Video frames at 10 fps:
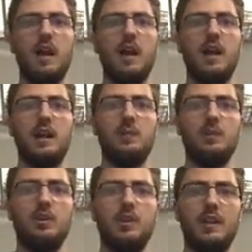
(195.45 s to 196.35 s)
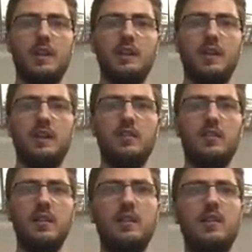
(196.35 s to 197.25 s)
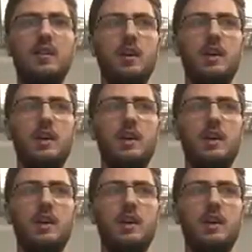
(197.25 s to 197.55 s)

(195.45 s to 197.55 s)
I put a title in